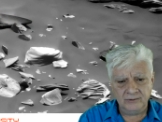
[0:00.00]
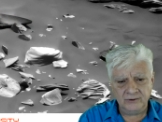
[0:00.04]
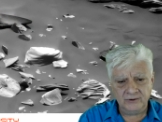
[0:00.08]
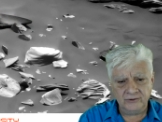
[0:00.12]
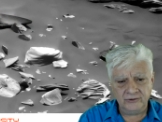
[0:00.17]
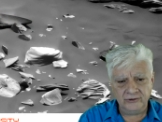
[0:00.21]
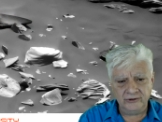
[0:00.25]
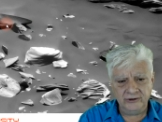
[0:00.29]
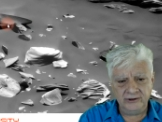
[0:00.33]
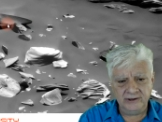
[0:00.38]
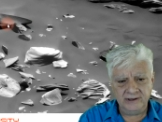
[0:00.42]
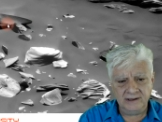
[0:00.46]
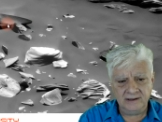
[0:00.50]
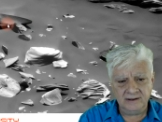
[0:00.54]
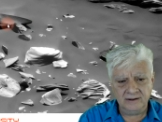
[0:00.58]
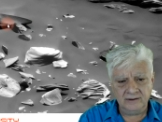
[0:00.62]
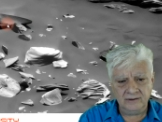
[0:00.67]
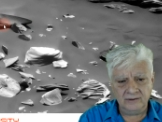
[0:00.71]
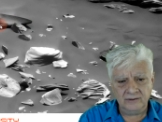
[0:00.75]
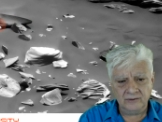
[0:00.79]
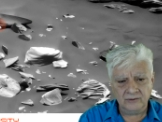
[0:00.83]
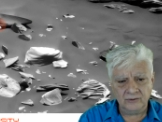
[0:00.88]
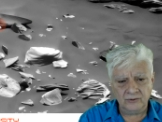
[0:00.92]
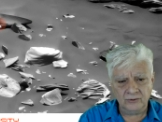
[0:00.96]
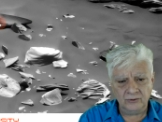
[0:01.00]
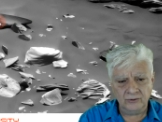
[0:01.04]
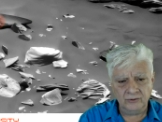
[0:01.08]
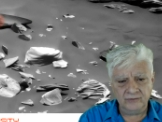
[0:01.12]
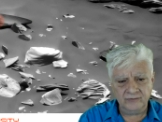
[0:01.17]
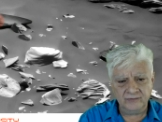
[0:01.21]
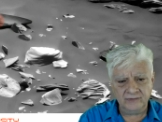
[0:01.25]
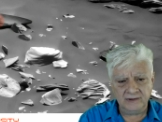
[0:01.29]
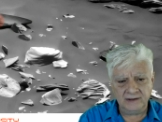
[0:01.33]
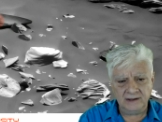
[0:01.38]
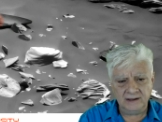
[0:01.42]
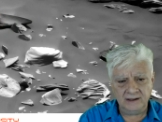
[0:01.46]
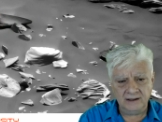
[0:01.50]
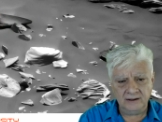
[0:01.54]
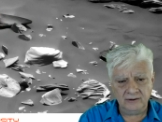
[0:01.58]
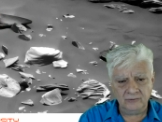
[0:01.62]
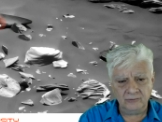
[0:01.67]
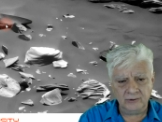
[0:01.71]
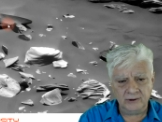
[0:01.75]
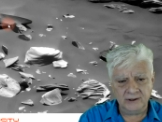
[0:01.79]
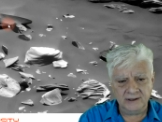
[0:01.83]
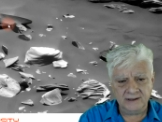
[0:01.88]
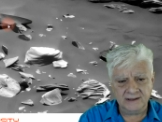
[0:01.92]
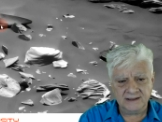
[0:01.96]
protruding off
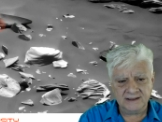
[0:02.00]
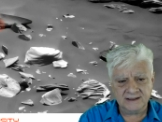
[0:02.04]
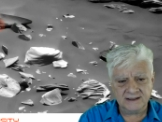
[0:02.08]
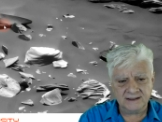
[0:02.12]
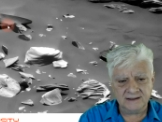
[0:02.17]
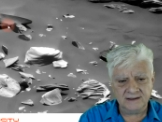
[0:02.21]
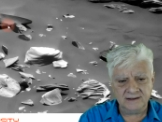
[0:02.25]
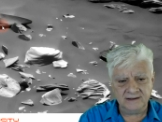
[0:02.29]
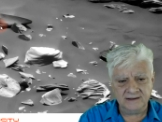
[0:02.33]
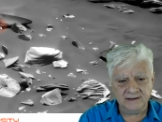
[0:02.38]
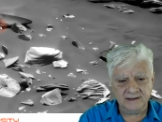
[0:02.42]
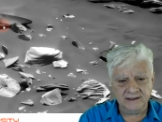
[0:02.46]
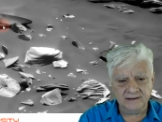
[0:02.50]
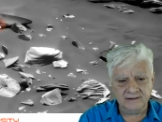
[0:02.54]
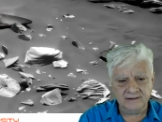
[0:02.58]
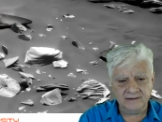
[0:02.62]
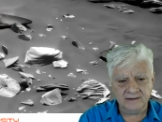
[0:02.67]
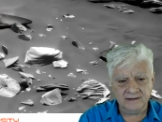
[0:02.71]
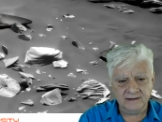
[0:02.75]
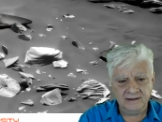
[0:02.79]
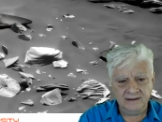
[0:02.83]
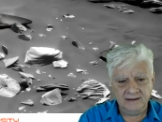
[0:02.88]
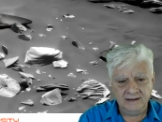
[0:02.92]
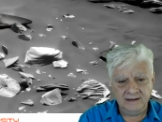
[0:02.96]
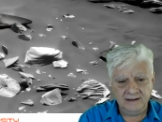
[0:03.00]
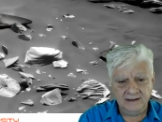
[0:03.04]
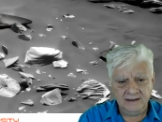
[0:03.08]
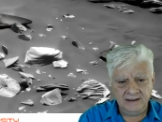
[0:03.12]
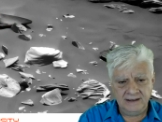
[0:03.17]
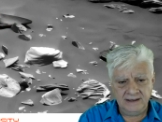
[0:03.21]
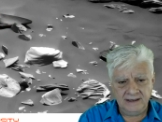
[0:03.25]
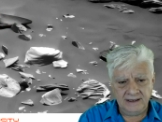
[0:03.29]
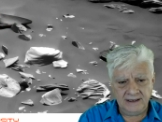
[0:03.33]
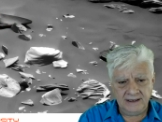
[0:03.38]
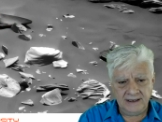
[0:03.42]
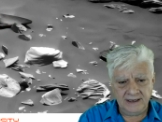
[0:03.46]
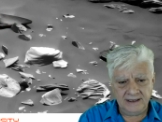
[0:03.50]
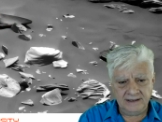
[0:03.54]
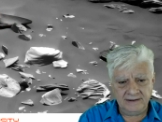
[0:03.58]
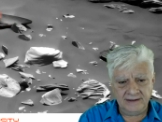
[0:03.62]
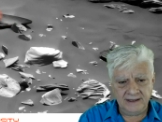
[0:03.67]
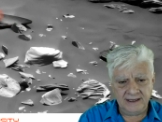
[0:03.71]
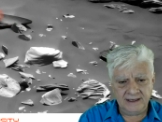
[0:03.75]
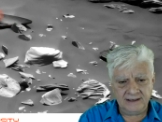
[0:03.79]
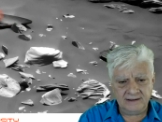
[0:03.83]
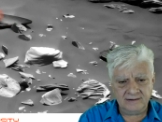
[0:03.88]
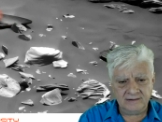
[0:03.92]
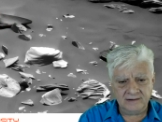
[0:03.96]
the one side
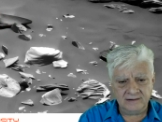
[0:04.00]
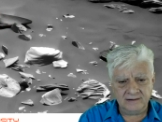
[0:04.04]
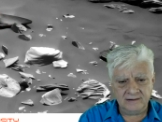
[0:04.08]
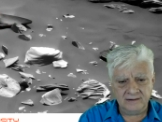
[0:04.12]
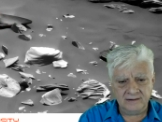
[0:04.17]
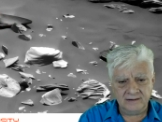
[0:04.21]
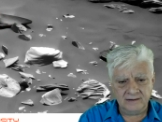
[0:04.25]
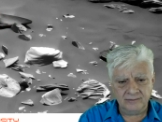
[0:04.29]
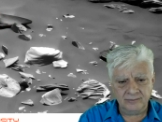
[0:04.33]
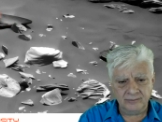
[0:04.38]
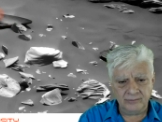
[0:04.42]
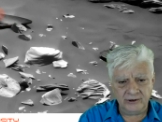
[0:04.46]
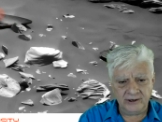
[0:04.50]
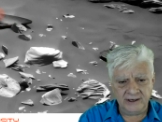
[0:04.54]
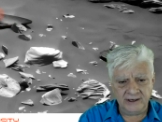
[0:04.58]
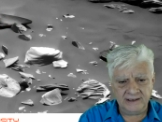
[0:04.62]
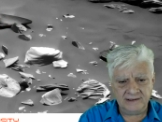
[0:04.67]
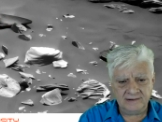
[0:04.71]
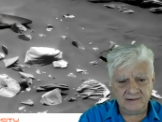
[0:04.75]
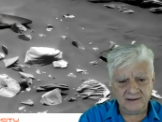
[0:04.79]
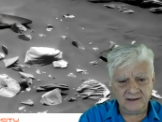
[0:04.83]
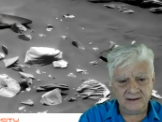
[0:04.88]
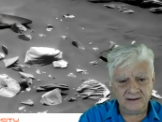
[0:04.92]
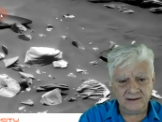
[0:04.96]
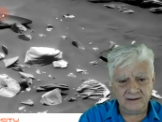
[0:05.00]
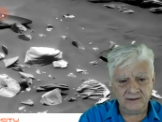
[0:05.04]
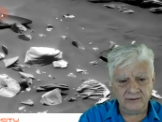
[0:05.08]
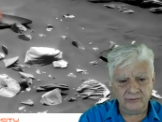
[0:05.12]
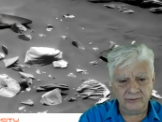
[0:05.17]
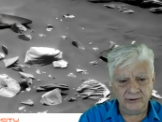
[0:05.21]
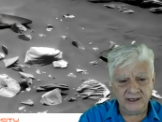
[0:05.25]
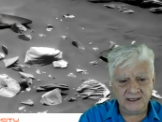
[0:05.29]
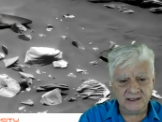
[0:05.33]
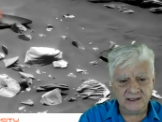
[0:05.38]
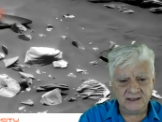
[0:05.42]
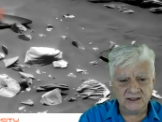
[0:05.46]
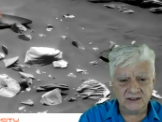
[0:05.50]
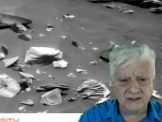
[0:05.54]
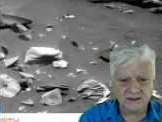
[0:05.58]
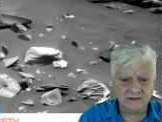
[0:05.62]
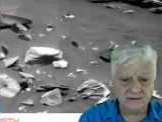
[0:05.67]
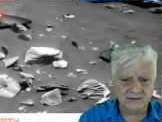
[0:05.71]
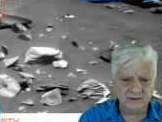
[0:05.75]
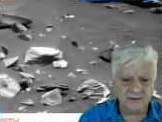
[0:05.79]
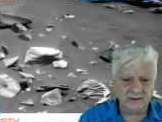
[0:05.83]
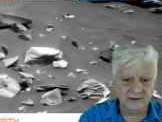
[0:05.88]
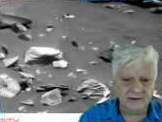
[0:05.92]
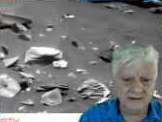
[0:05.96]
and that brighter
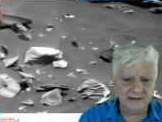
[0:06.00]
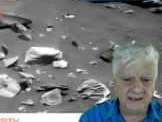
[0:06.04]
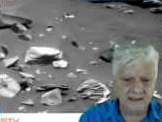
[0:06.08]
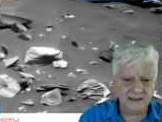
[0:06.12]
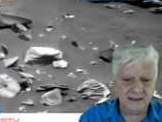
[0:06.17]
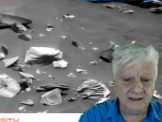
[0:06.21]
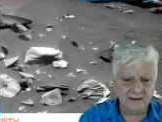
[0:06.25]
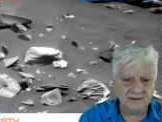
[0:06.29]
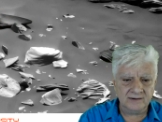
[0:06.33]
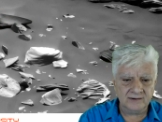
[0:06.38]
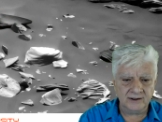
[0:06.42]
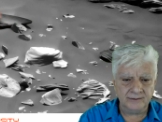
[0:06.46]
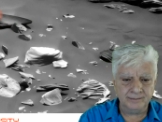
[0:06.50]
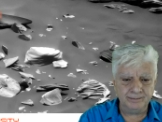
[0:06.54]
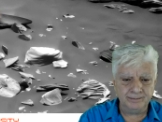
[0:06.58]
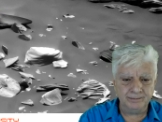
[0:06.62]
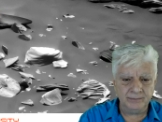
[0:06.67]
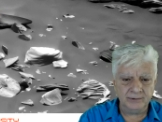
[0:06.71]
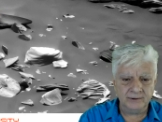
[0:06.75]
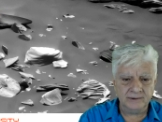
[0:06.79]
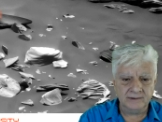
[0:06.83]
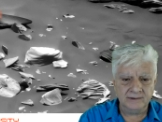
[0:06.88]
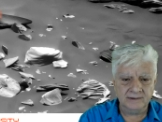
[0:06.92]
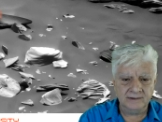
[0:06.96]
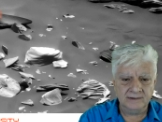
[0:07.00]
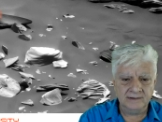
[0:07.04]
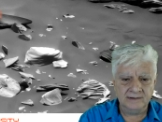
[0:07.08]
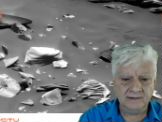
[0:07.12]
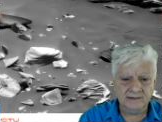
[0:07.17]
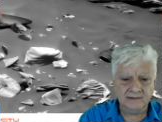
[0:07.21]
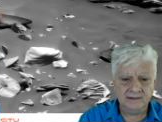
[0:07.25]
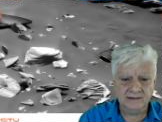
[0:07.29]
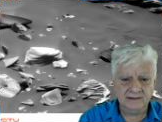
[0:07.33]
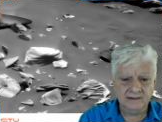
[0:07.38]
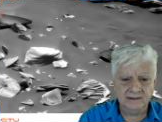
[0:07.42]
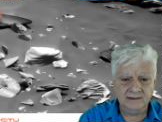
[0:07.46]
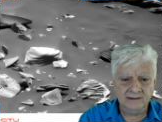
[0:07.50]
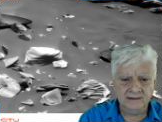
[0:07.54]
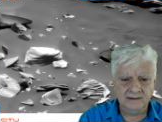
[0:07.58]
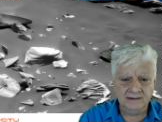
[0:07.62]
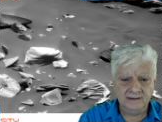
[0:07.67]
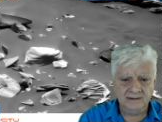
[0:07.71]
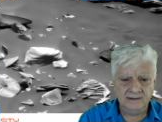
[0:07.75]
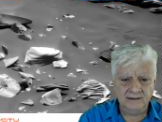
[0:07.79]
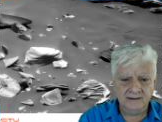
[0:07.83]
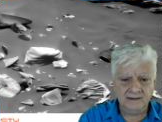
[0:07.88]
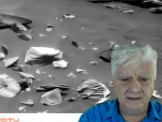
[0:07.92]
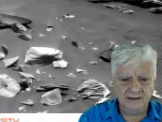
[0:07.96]
ridge on the top
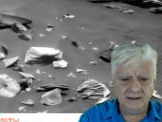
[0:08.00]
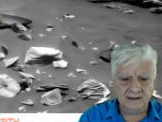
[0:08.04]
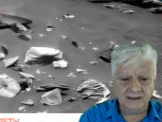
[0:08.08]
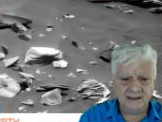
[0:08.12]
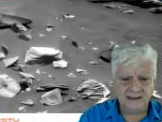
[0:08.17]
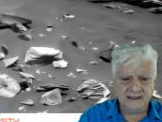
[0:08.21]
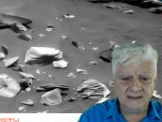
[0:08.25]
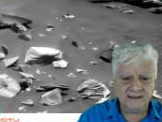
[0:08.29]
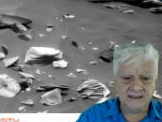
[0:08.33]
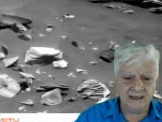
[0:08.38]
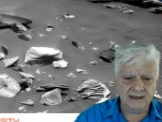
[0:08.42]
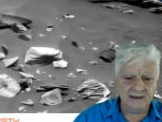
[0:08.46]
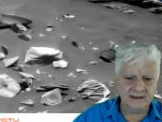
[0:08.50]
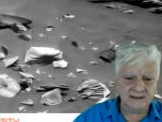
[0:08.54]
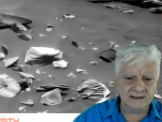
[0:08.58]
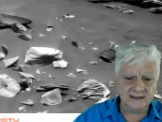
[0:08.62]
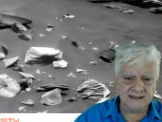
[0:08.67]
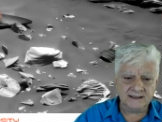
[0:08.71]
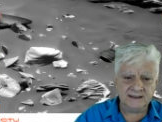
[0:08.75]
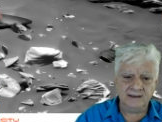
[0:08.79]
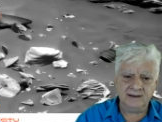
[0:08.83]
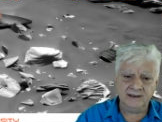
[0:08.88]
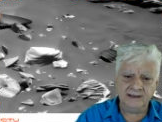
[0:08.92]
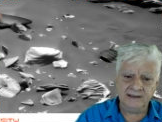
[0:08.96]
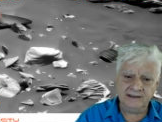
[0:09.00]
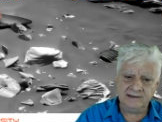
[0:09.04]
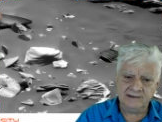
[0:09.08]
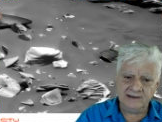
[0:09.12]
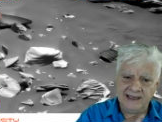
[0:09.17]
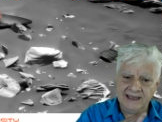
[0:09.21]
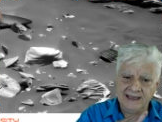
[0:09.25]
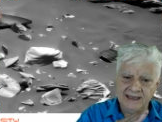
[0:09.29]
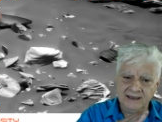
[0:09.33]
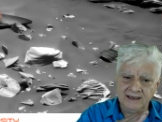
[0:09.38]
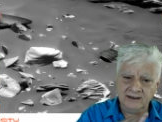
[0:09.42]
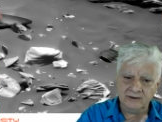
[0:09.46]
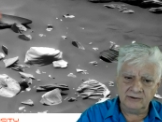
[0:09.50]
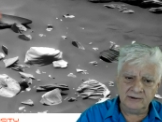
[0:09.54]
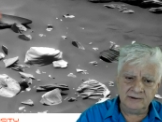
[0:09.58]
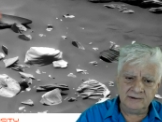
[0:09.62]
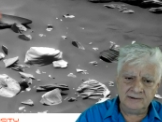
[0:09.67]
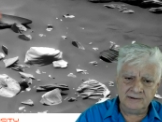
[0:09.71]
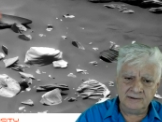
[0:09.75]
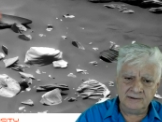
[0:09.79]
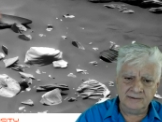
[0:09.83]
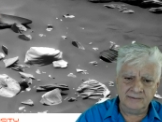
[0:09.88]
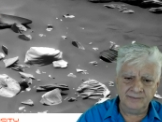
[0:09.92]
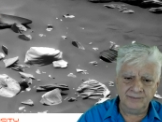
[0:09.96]
is at a slight
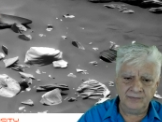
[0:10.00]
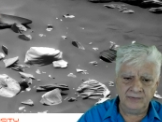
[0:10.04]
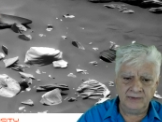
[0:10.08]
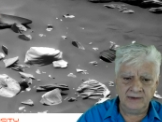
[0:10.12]
angle